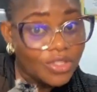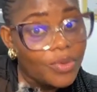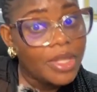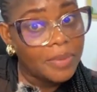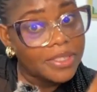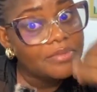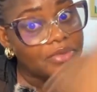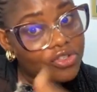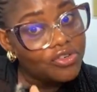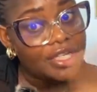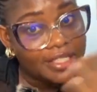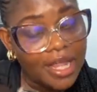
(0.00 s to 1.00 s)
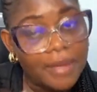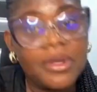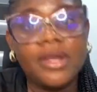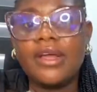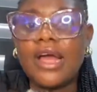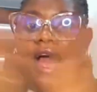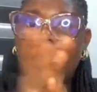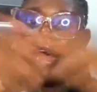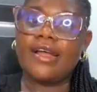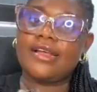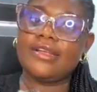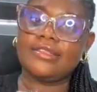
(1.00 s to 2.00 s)
And so when the person betrays them,
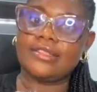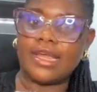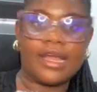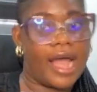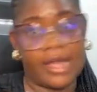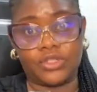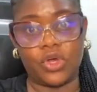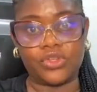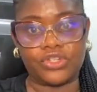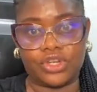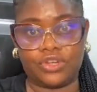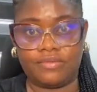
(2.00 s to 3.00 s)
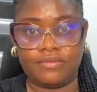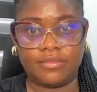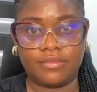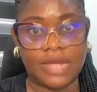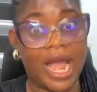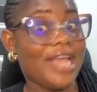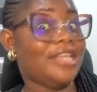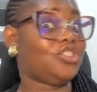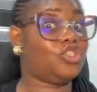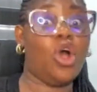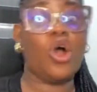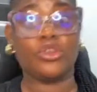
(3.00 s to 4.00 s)
see, I
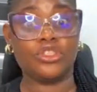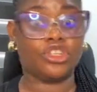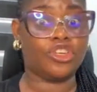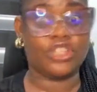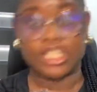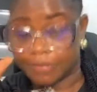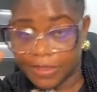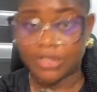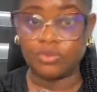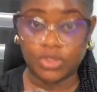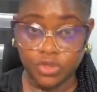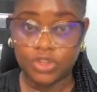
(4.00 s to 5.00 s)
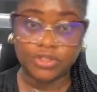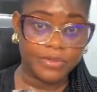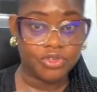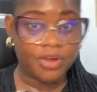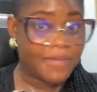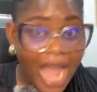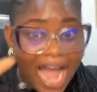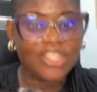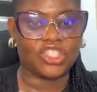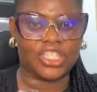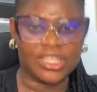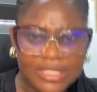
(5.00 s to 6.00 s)
told you this person was going to betray me,
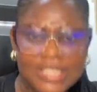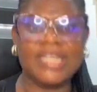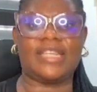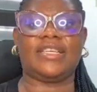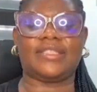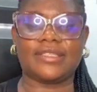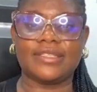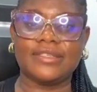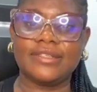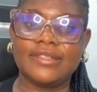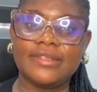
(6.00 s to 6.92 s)
and she did it.